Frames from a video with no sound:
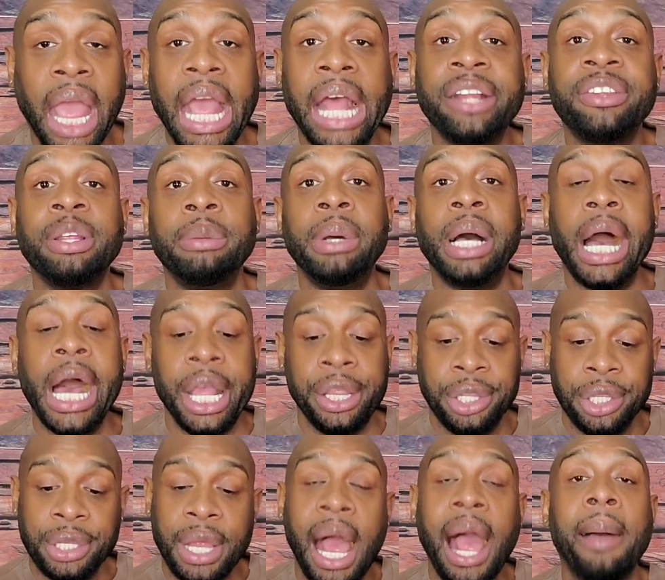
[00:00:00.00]
and some
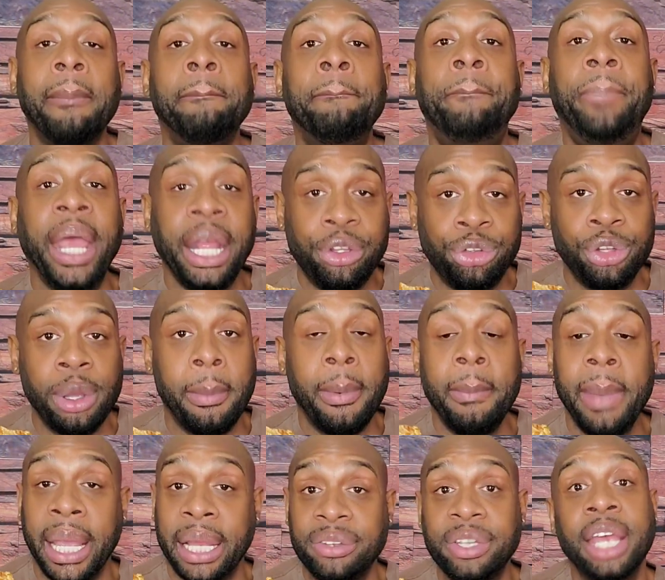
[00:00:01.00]
onion. I bet you I'm
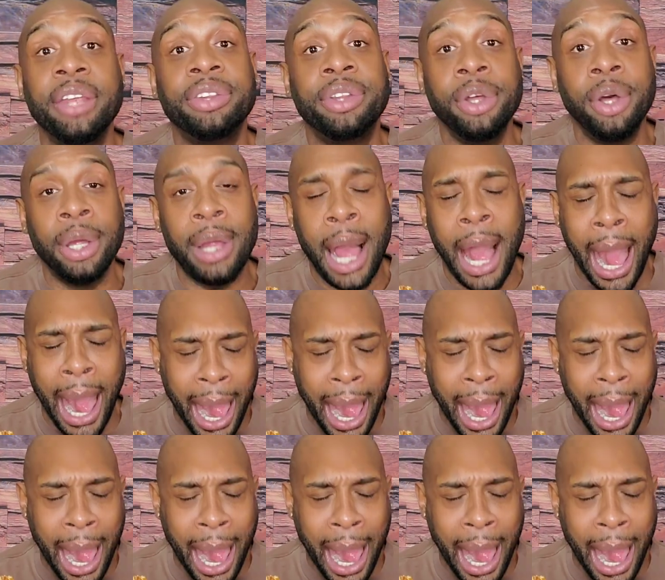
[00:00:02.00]
gonna make it taste good.